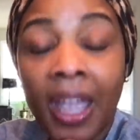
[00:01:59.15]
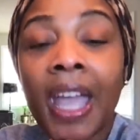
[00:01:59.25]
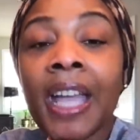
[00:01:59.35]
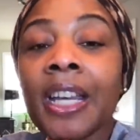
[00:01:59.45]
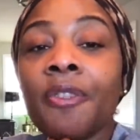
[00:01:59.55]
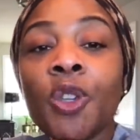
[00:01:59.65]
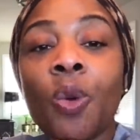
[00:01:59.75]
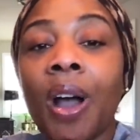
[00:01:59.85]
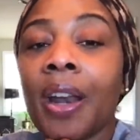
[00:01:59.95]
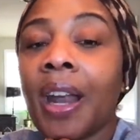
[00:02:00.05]
And if
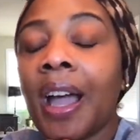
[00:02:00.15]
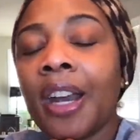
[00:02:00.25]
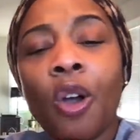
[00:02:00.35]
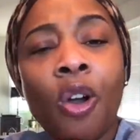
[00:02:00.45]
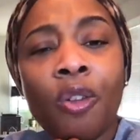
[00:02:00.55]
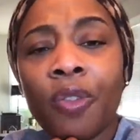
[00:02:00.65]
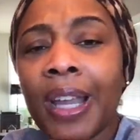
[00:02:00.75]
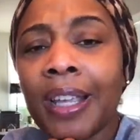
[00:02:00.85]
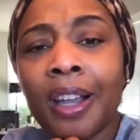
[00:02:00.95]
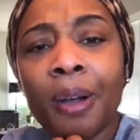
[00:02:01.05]
you are not
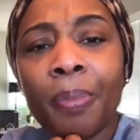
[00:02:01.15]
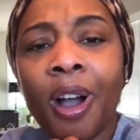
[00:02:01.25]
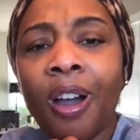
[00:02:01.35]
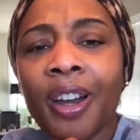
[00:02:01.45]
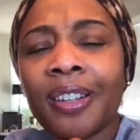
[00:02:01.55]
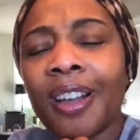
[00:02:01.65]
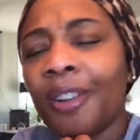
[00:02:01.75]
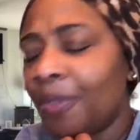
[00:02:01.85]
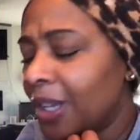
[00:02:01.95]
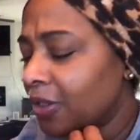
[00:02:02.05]
already a part
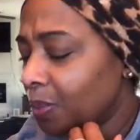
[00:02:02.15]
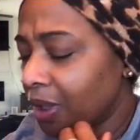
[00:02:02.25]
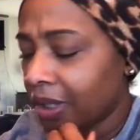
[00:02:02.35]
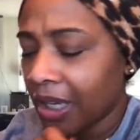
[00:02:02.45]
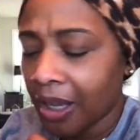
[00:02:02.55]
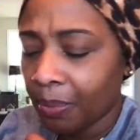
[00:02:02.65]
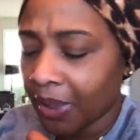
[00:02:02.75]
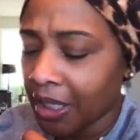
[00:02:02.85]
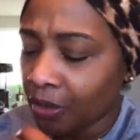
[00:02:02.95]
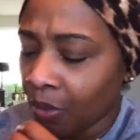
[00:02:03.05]
of this book club,
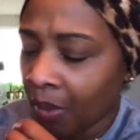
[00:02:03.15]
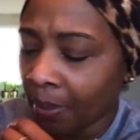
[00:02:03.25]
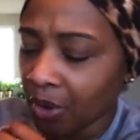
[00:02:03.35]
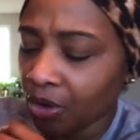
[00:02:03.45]
please remember